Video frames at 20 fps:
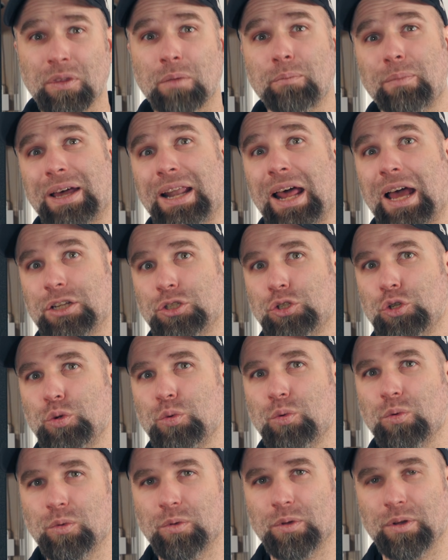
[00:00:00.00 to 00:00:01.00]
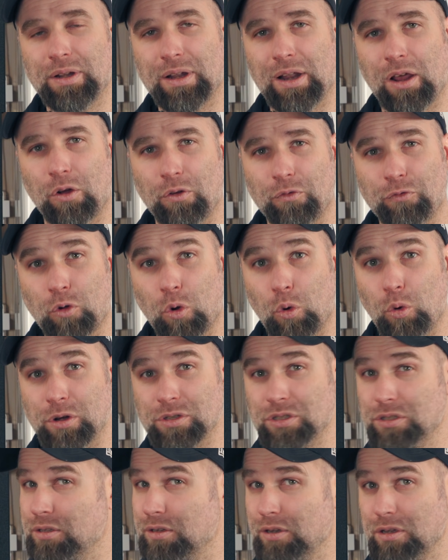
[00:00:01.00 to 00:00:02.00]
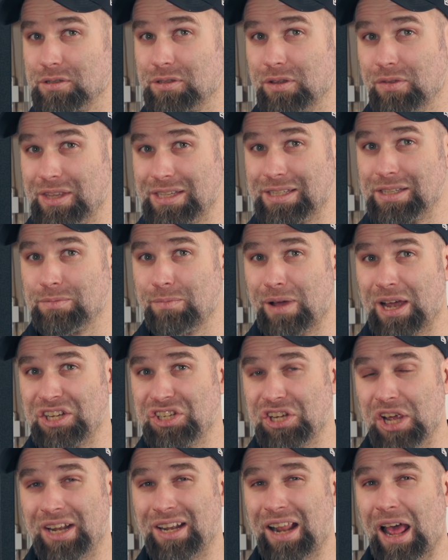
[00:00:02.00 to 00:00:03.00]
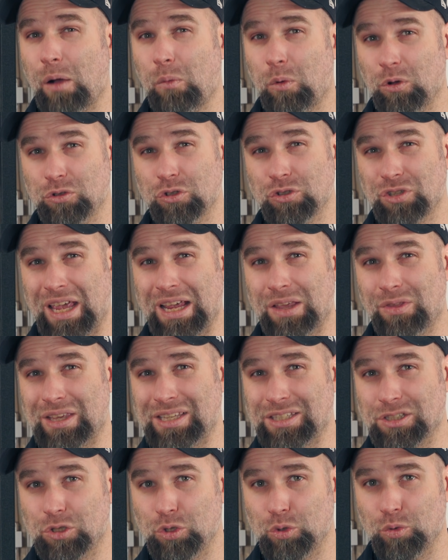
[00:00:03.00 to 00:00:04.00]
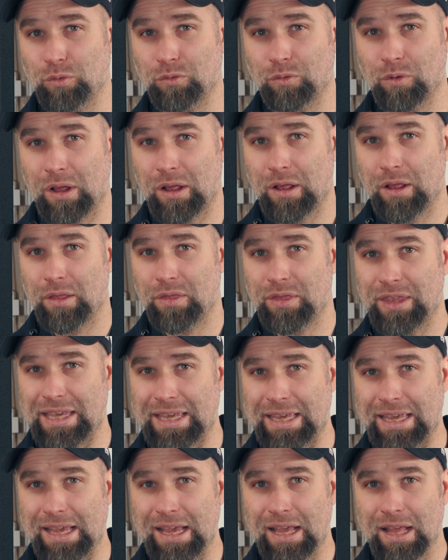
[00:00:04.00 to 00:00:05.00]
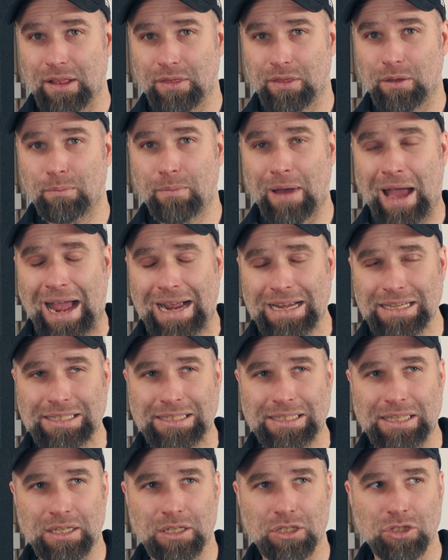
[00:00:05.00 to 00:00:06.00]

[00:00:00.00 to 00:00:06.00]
But I do, of course, because this is my channel, I want to take this to the, the max.